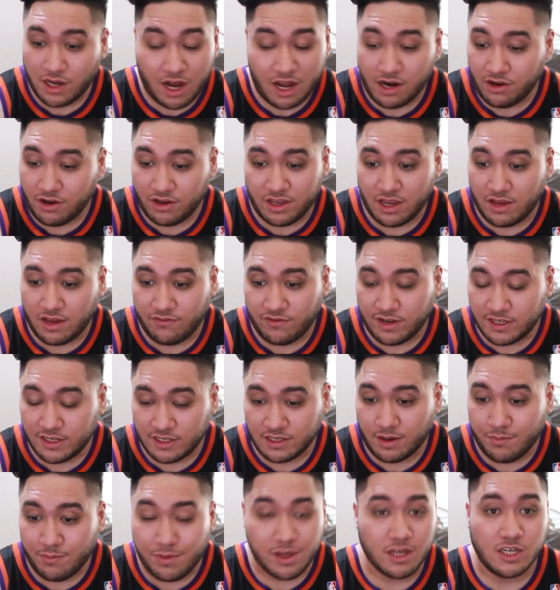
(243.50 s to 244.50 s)
I don't care if it ends
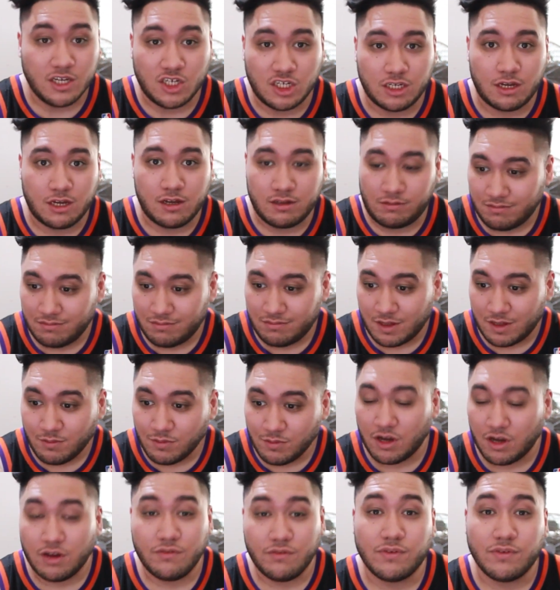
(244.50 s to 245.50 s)
up being shit. I'm
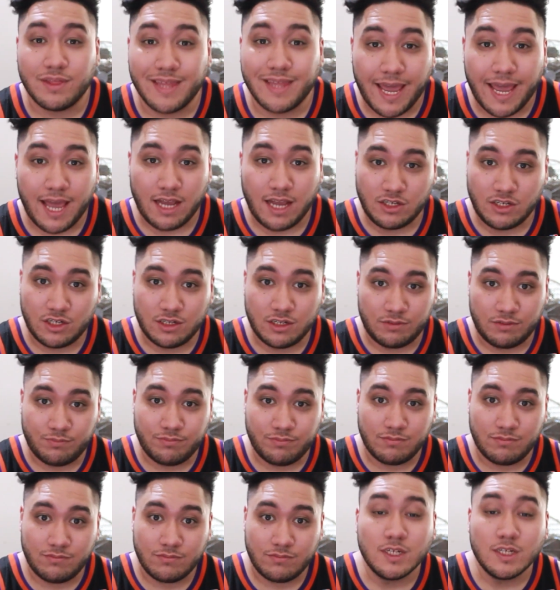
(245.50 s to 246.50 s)
going for the action
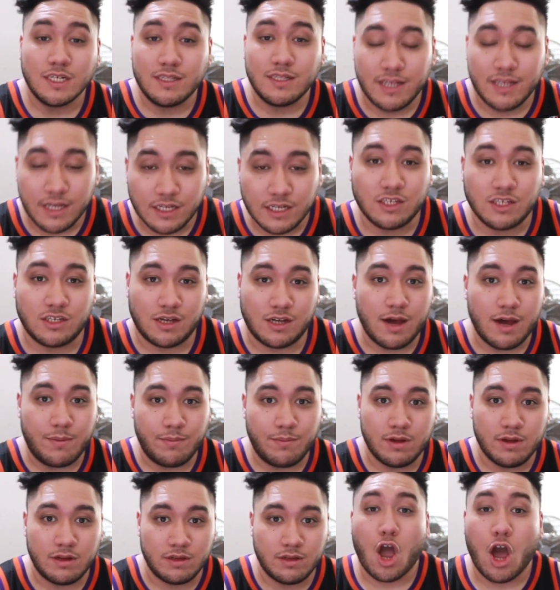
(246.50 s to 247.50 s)
the
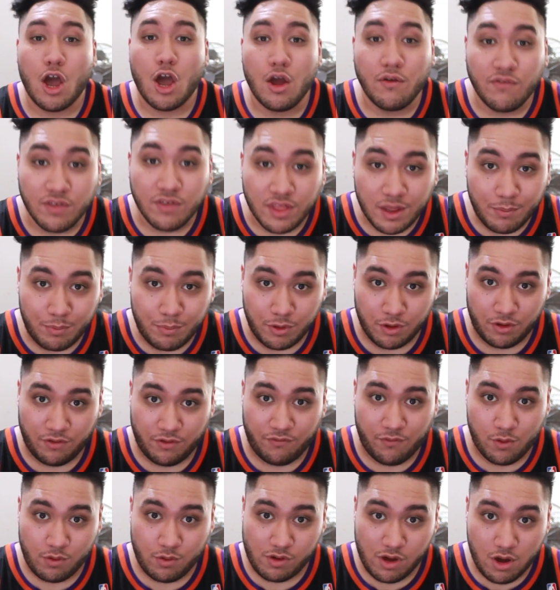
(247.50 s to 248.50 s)
excitement over the
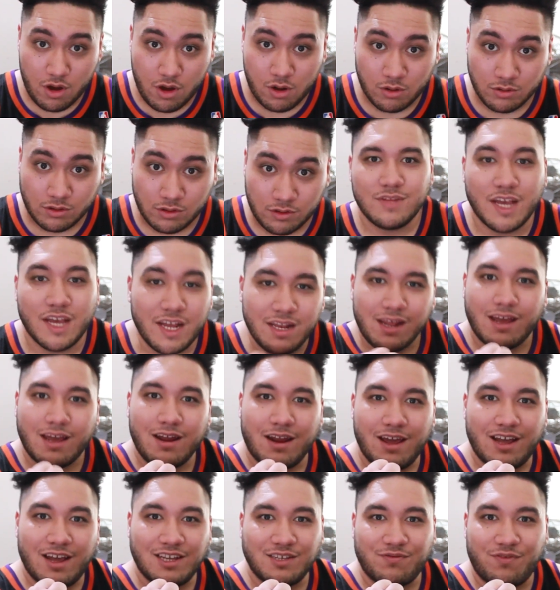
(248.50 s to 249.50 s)
beautiful girls, and that
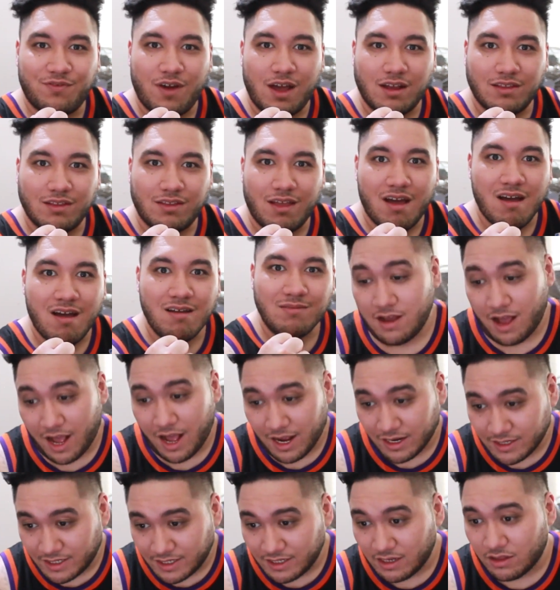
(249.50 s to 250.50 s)
X Factor. I
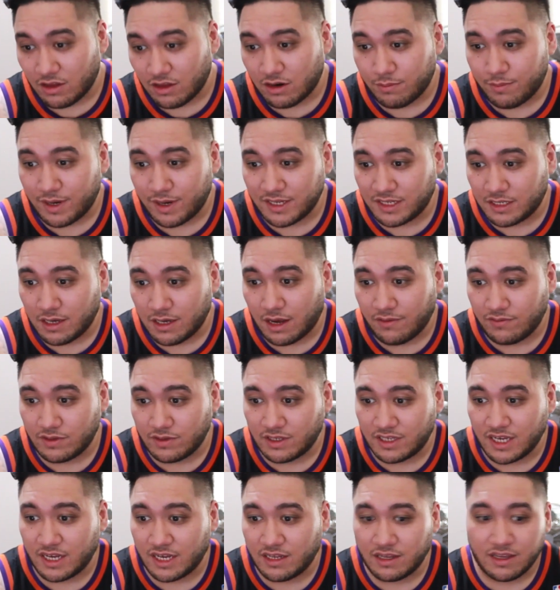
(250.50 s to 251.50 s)
can see a lot of myself in
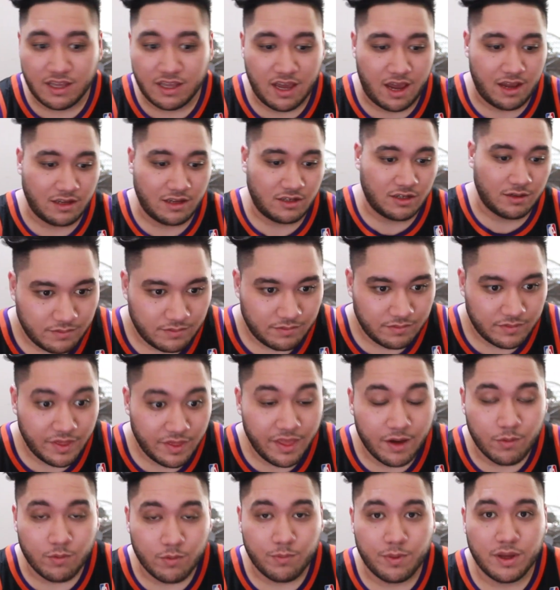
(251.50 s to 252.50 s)
Xander Cage, and
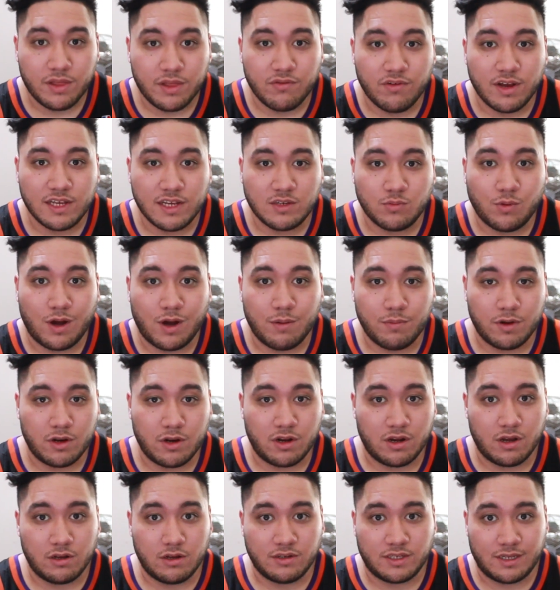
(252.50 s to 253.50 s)
that would be the reason why I'm going to
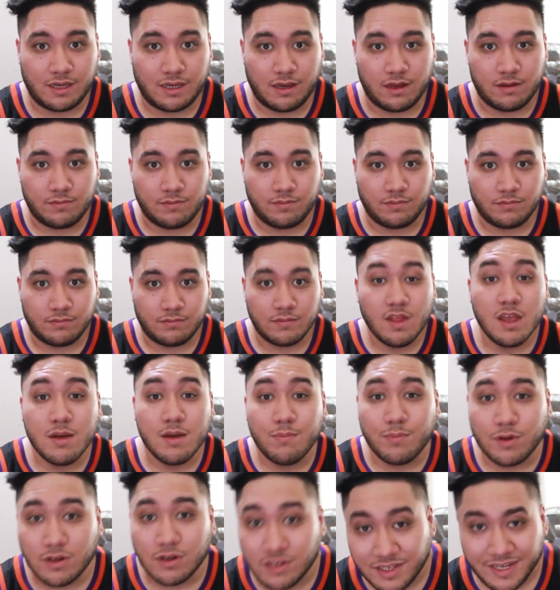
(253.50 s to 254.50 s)
go see it.
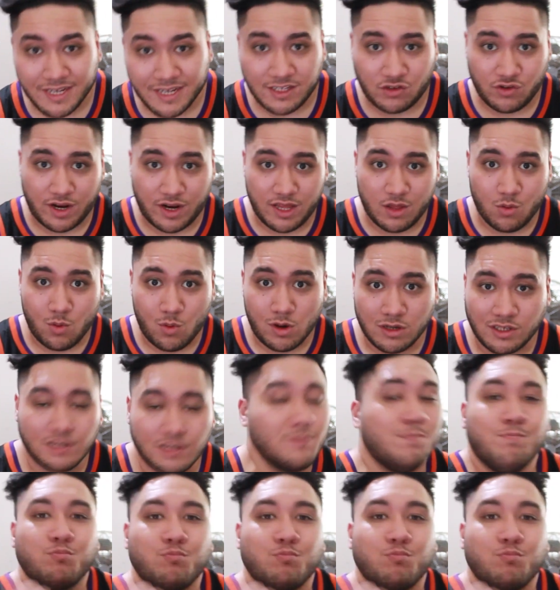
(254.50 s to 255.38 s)
Because that trailer was